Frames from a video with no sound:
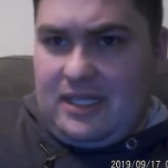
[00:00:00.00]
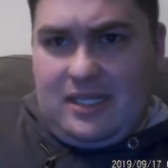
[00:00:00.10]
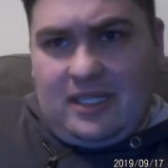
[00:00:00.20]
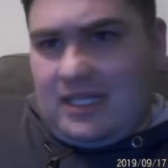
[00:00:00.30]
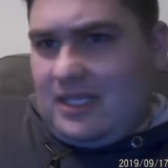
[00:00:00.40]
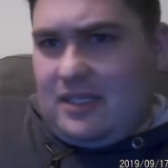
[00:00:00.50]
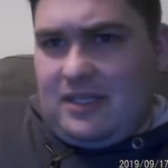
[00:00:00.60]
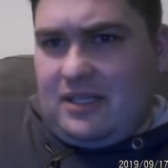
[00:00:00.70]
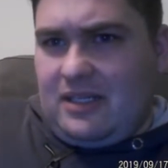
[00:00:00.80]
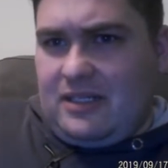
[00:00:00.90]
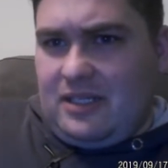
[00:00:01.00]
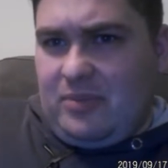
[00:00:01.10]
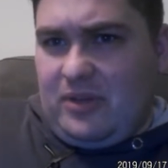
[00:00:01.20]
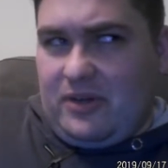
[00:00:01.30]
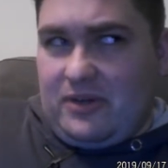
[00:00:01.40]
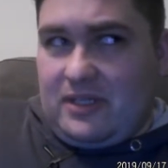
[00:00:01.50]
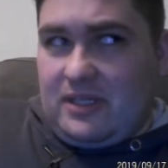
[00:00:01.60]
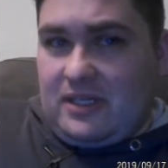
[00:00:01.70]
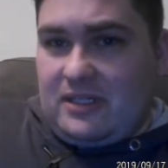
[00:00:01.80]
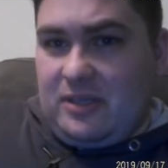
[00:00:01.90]
yeah, you're gonna see a beard in the
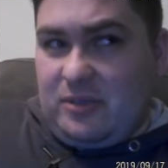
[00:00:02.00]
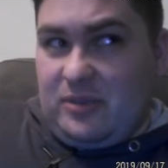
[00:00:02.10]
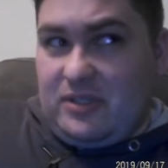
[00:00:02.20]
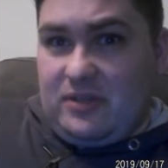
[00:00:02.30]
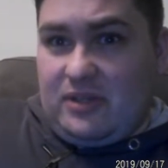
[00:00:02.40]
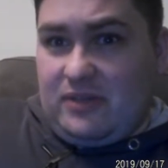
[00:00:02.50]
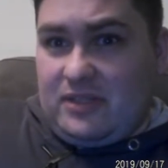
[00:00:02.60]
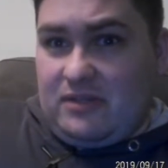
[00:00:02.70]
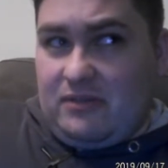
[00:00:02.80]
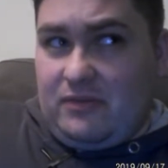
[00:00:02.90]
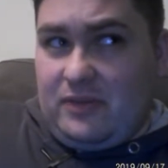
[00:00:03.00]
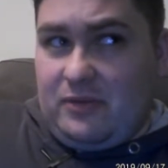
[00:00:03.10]
next couple minutes throughout the rest of the review,